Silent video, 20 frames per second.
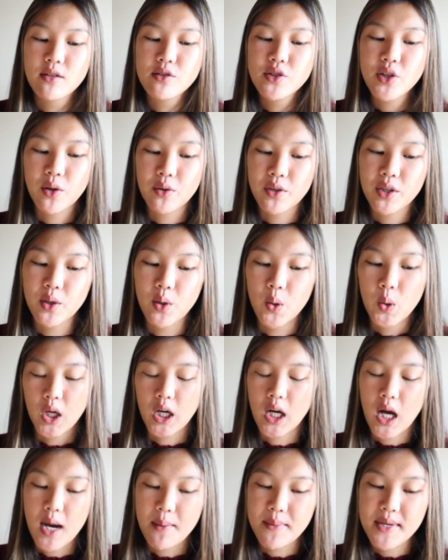Tokyo
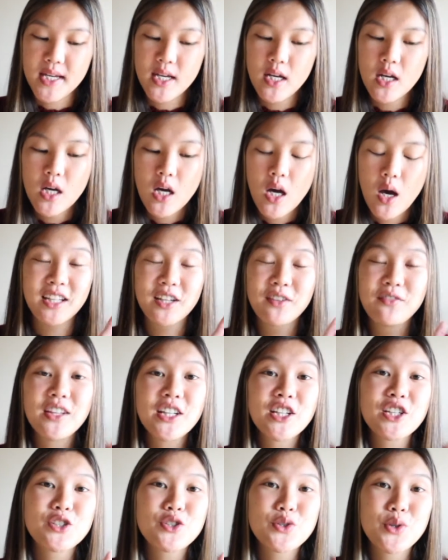Origami. The
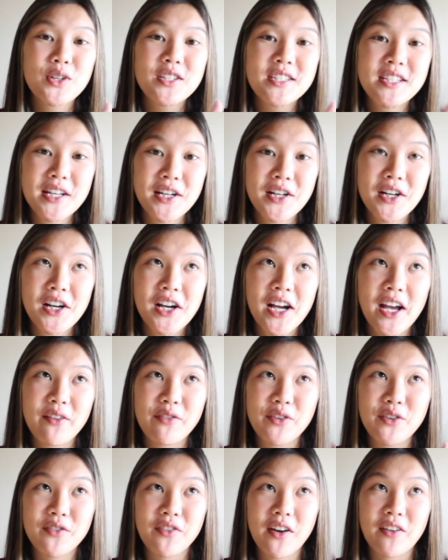convenience stores here,
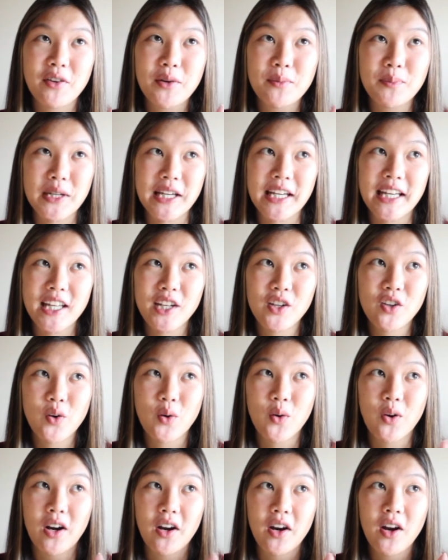if you've ever been,
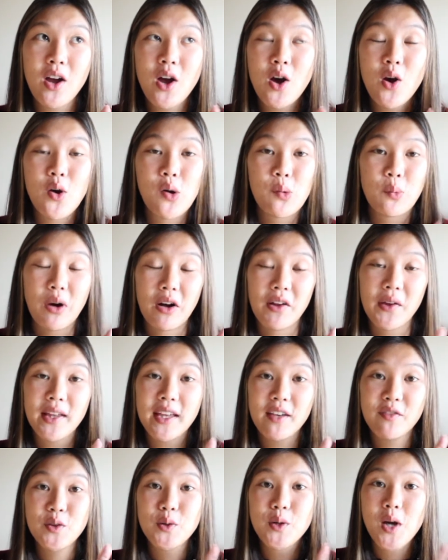or well,
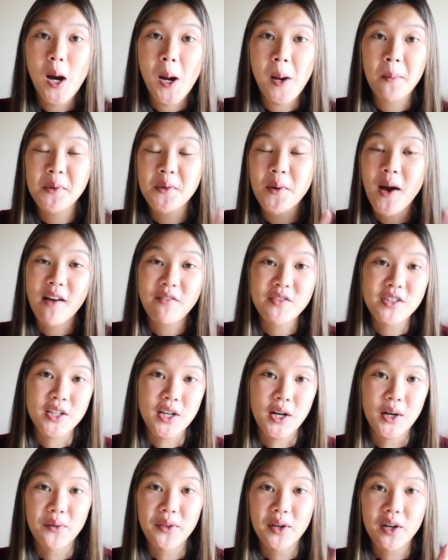if you come, you have to
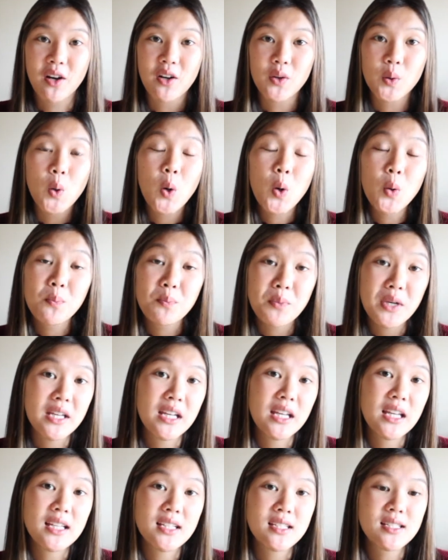go. They're called
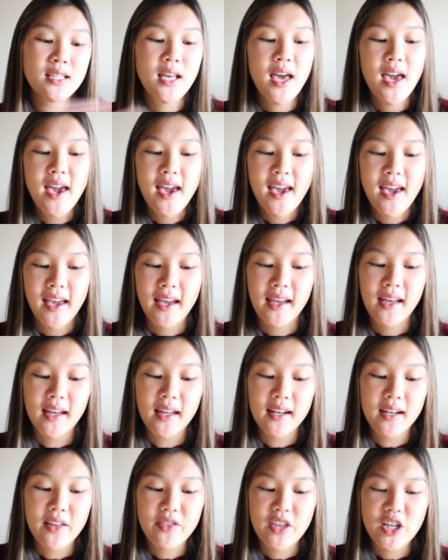konbinis,
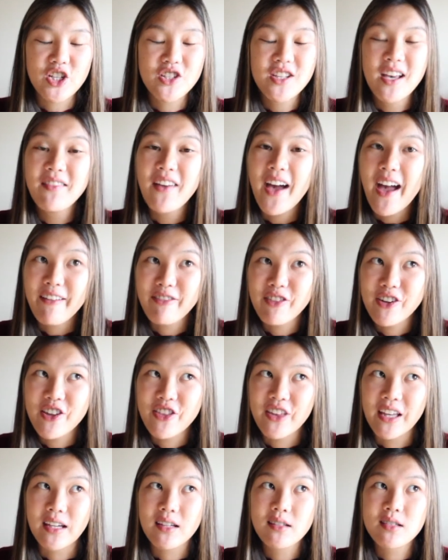and they just have
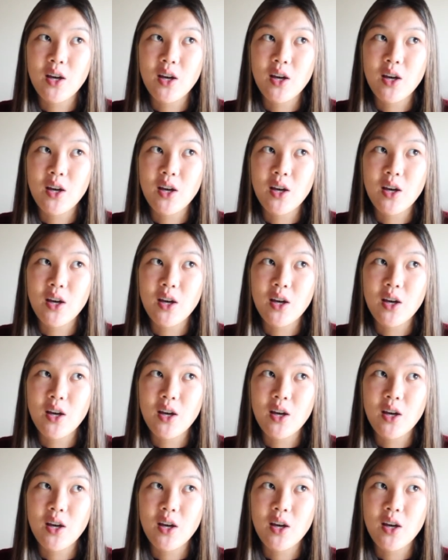everything.